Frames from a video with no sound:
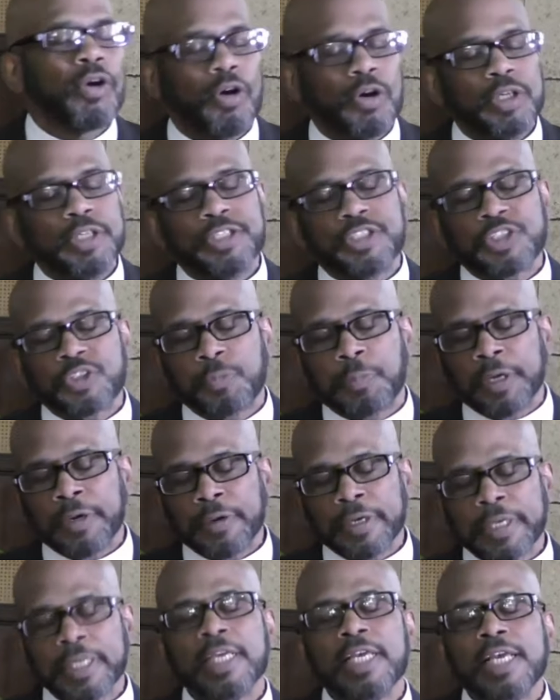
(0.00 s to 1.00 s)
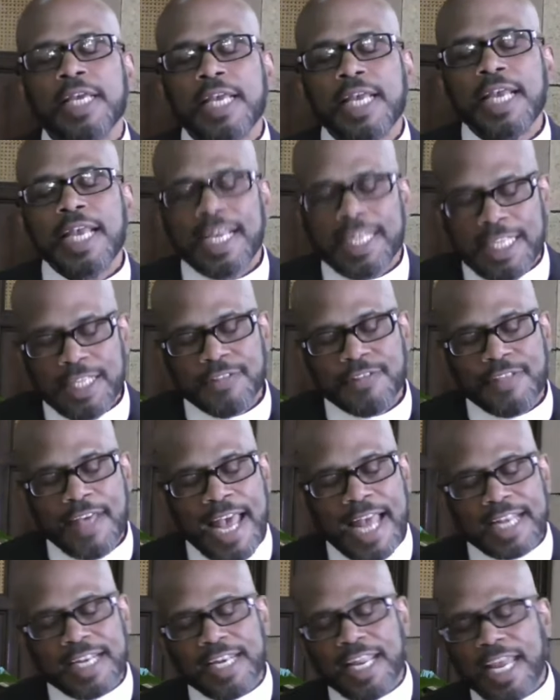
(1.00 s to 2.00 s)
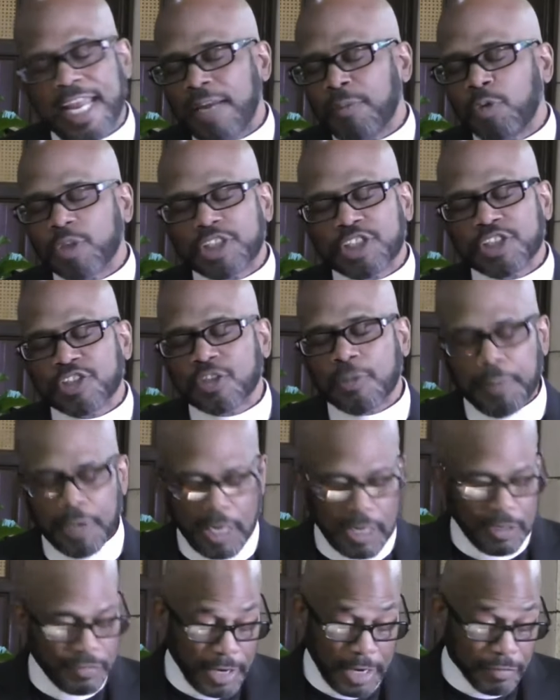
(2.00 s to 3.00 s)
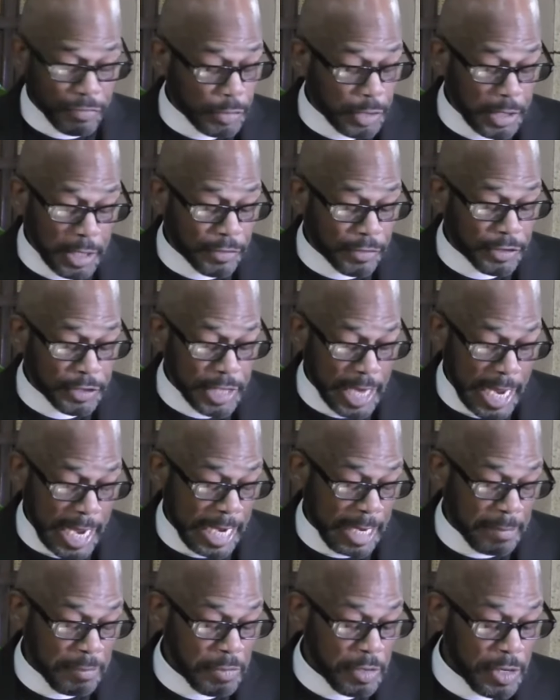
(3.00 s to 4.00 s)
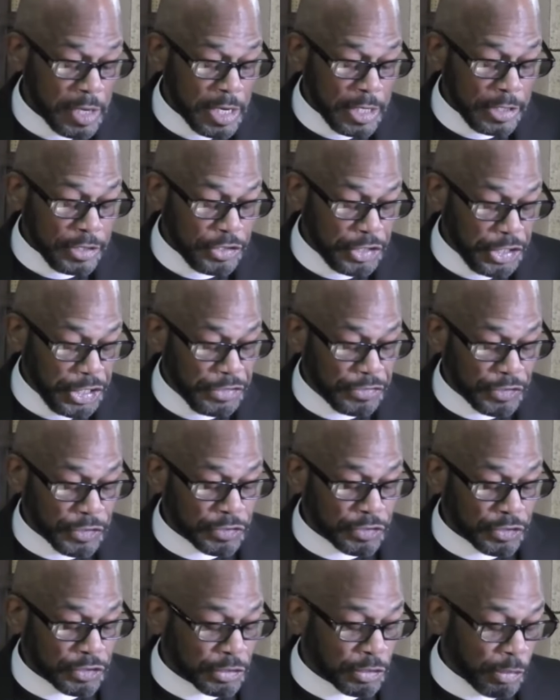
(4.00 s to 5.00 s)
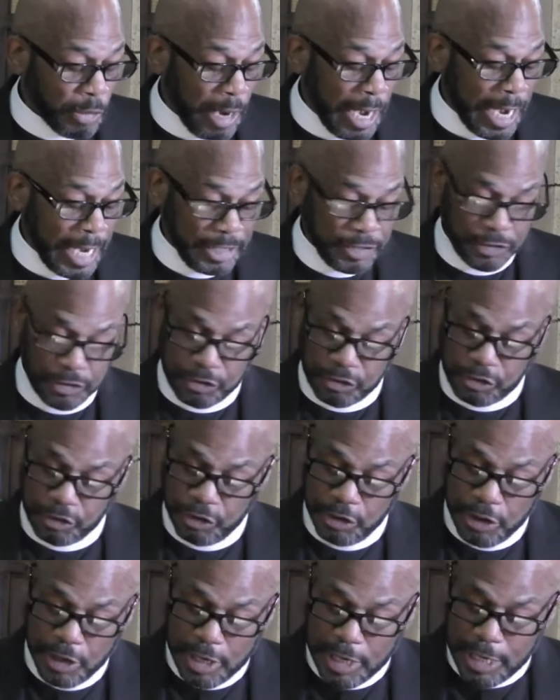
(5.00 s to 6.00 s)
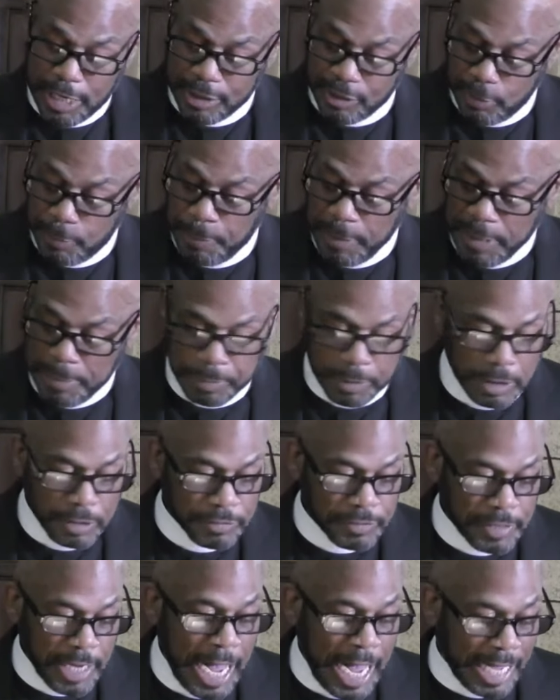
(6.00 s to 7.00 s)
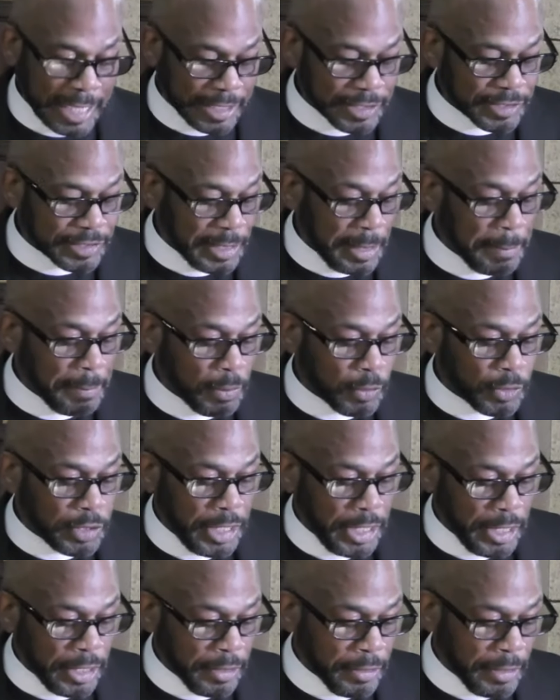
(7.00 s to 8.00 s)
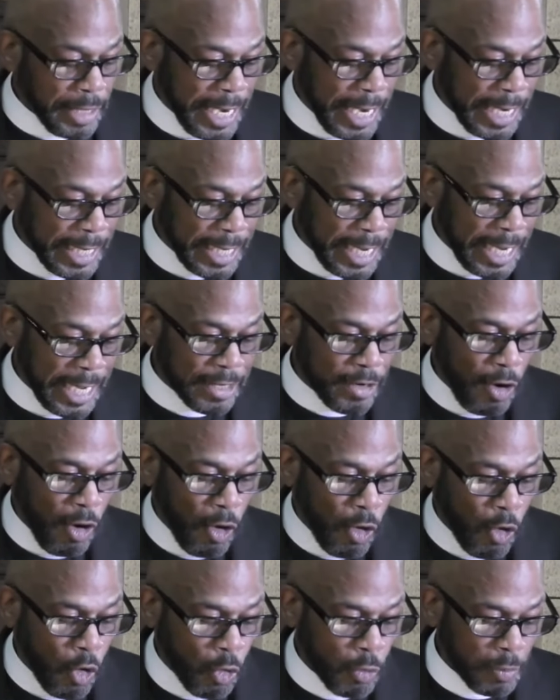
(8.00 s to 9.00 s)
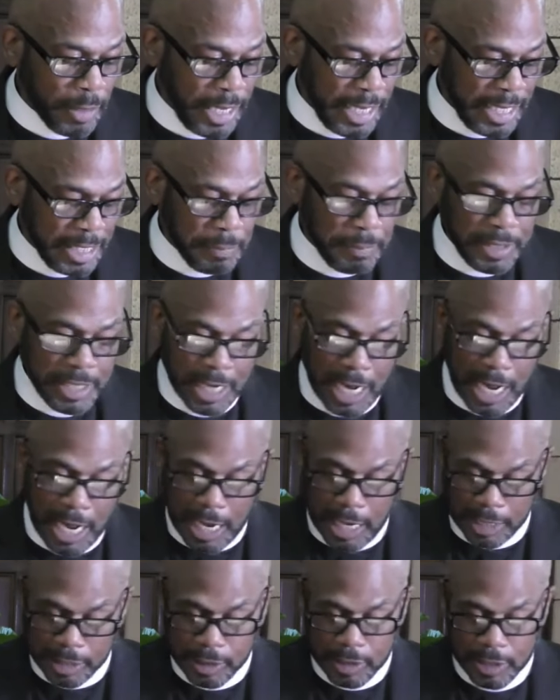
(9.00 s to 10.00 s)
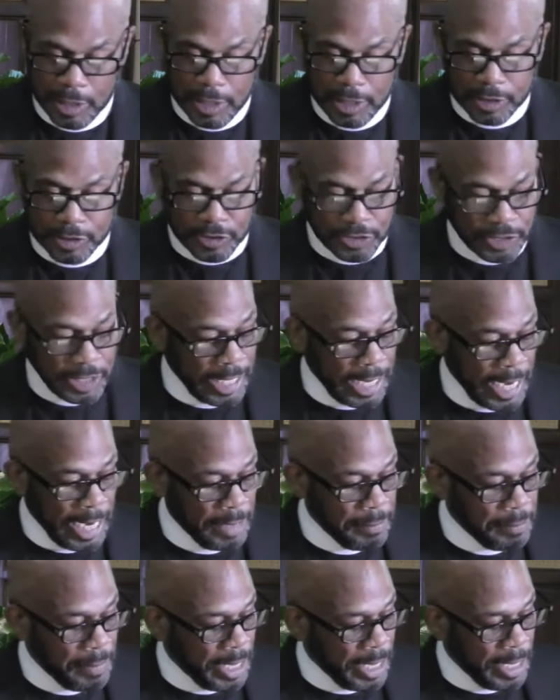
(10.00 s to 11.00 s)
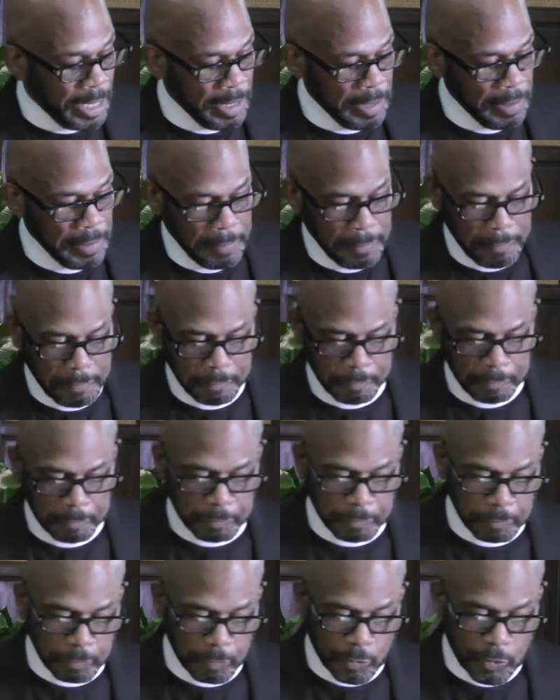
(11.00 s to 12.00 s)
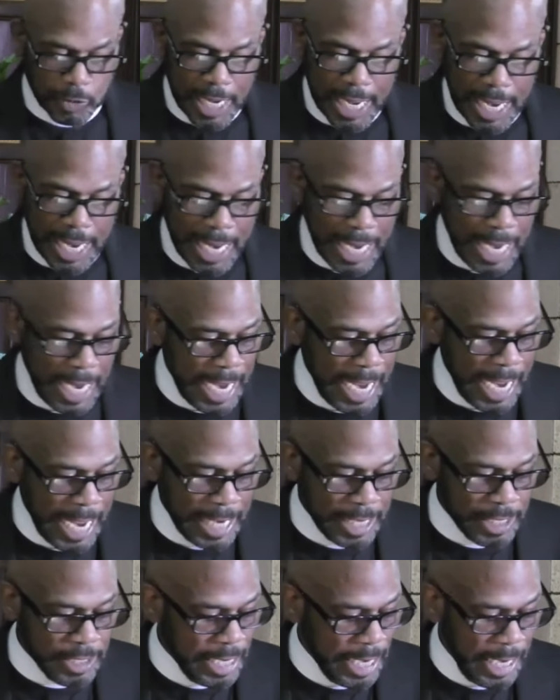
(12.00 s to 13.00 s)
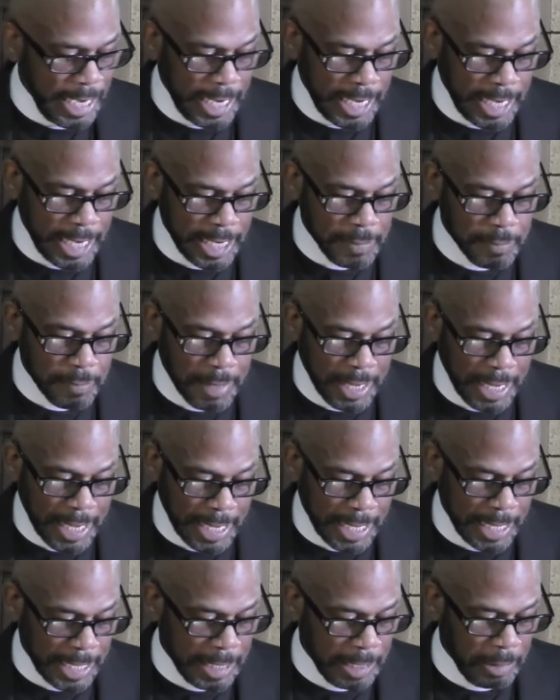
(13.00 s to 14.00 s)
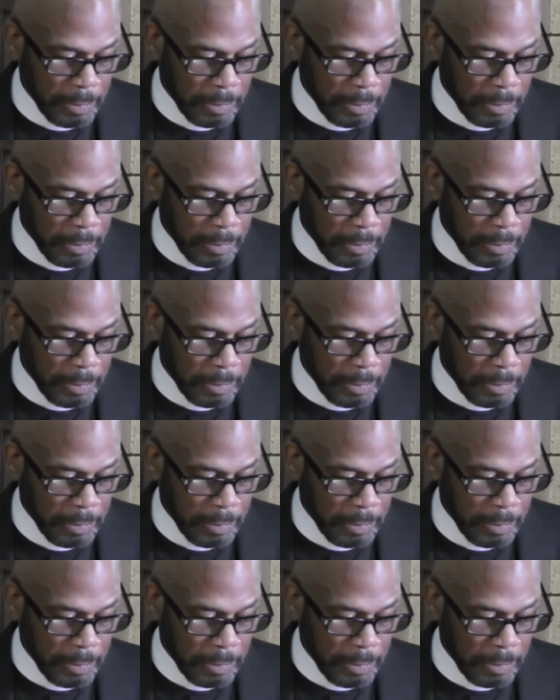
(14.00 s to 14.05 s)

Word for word: Holy Spirit, and in that name which is above every other name, Jesus the Christ, and the people of God assembled here and at home and beyond, say amen and amen.